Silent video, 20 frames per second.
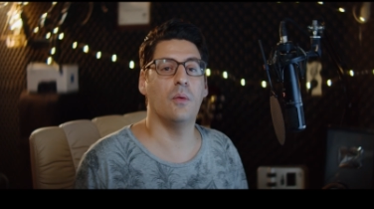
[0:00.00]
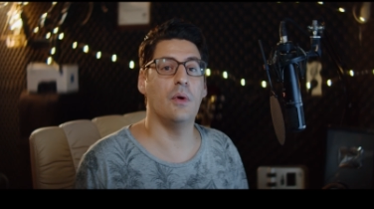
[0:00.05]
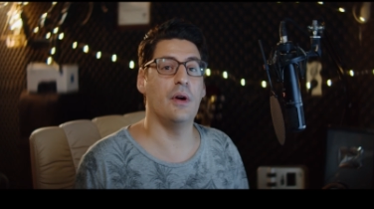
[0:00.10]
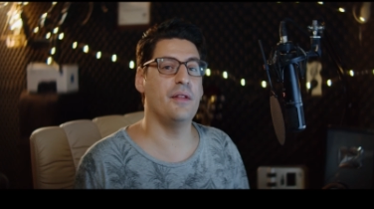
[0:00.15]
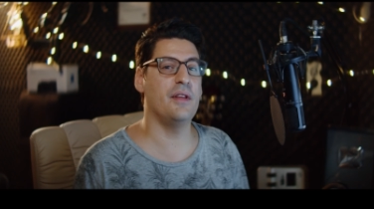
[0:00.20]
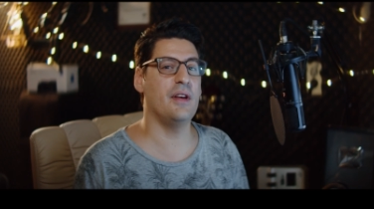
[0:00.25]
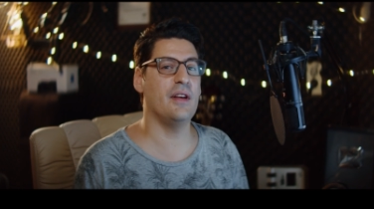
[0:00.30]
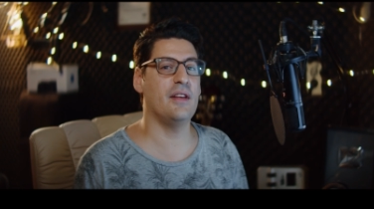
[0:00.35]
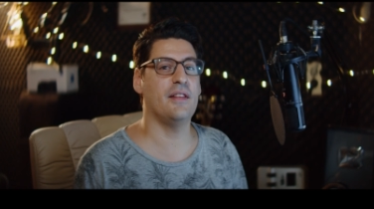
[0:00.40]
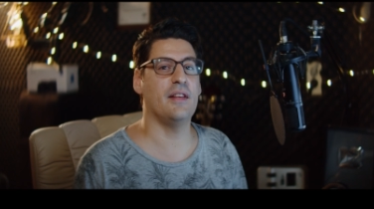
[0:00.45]

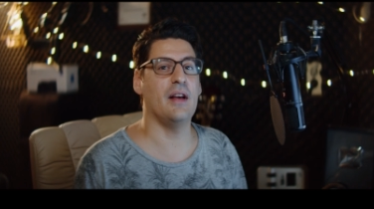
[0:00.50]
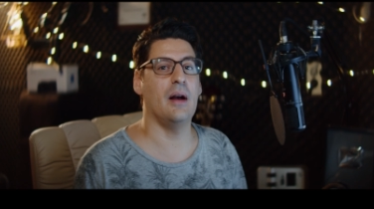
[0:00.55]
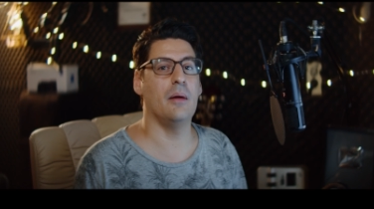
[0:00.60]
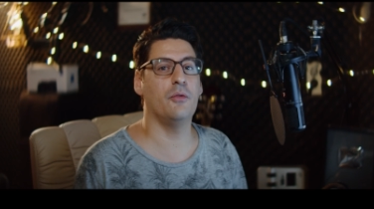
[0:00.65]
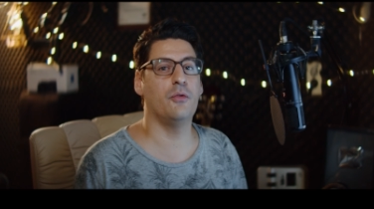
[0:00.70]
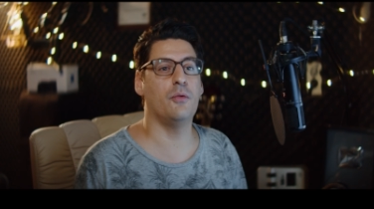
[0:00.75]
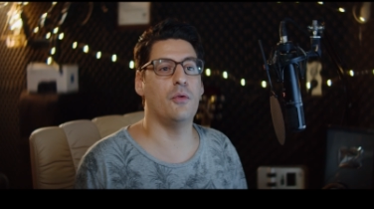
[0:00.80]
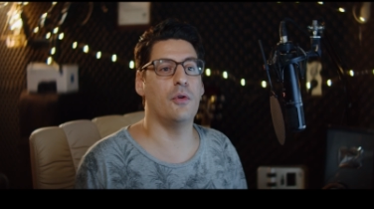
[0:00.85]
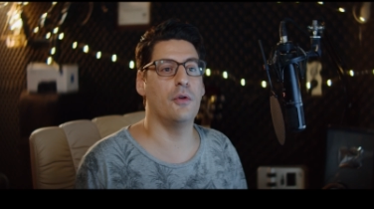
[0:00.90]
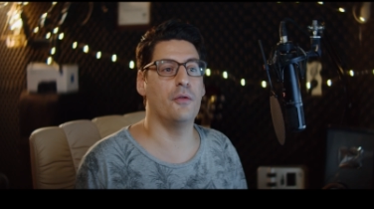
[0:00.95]
While the
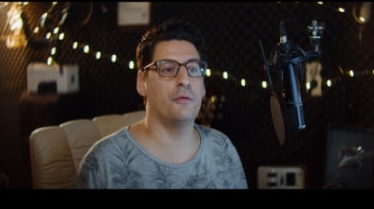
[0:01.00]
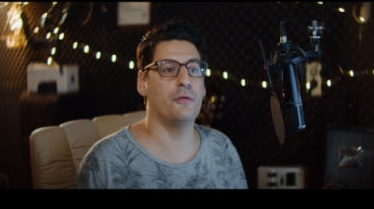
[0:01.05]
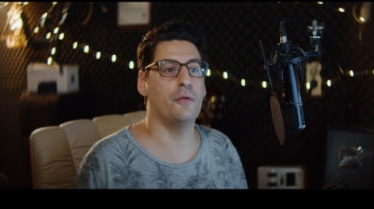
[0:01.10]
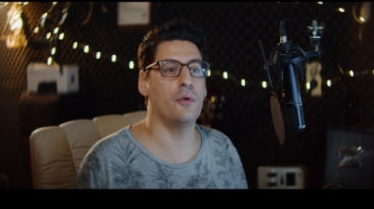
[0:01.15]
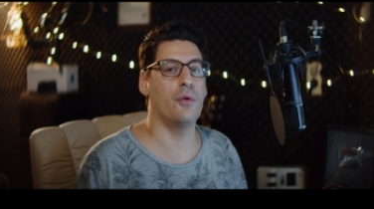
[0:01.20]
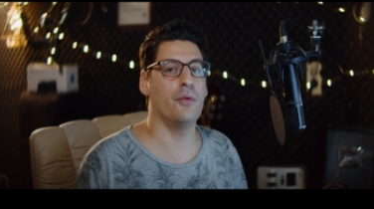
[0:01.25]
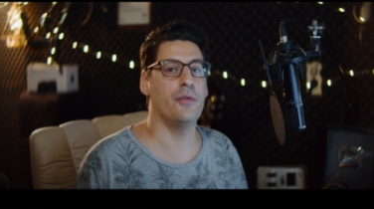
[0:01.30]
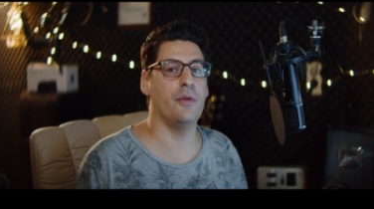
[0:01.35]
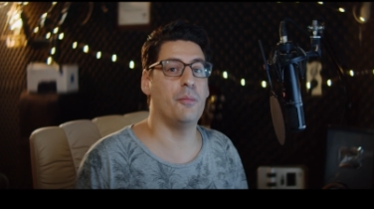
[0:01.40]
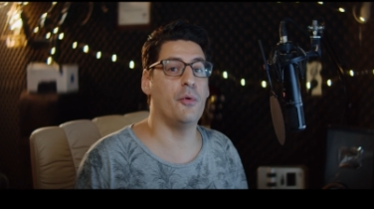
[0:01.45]
examples were
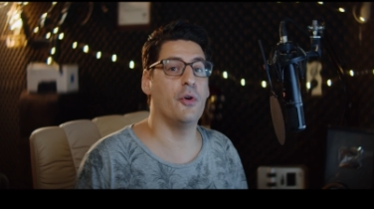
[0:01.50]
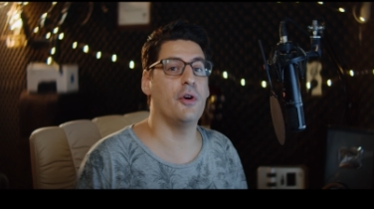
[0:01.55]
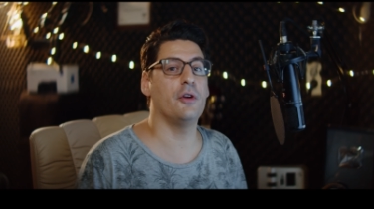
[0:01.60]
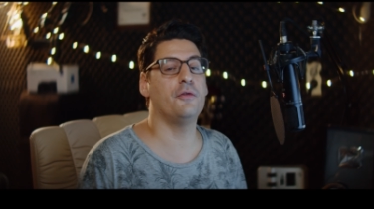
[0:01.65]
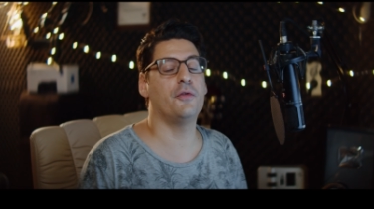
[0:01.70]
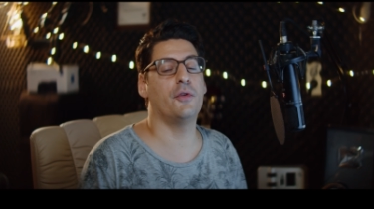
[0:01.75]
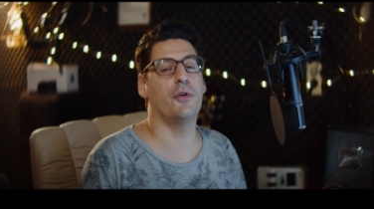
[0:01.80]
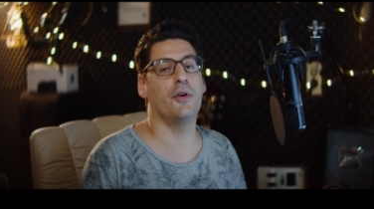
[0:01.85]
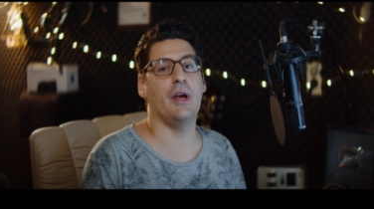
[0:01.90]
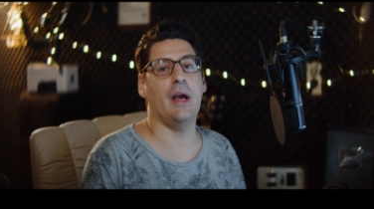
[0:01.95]
for the
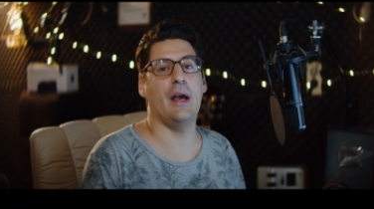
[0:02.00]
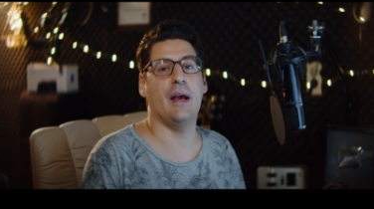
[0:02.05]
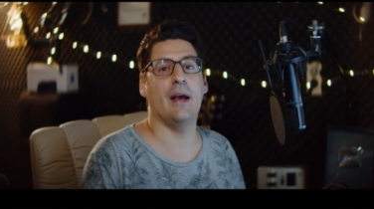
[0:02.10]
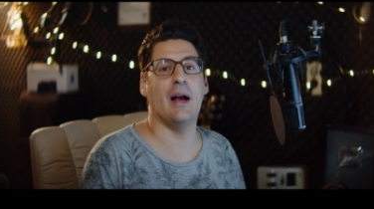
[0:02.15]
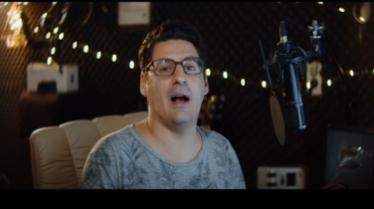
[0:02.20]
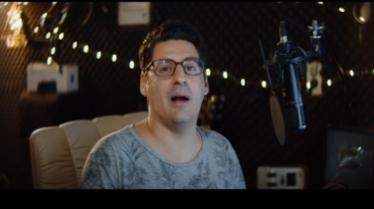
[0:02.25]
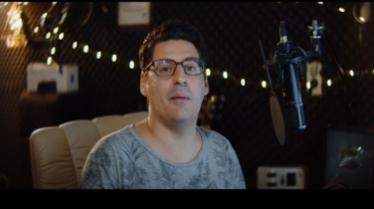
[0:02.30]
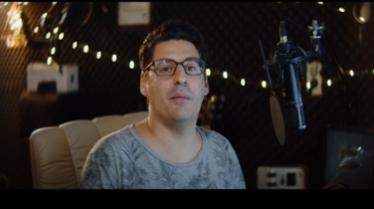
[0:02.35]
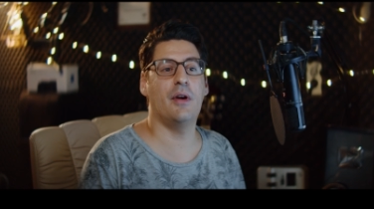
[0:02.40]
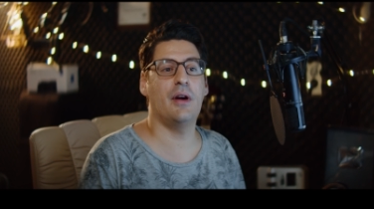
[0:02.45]
Pocket four K
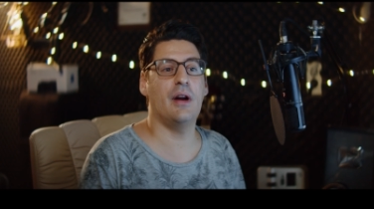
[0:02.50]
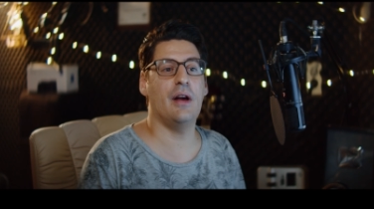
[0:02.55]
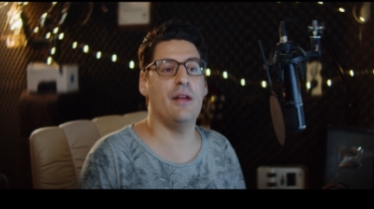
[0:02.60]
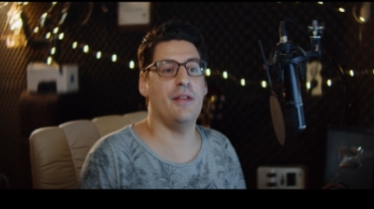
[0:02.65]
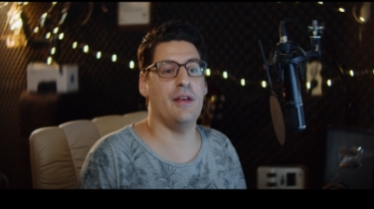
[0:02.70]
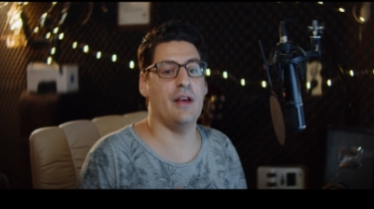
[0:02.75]
camera,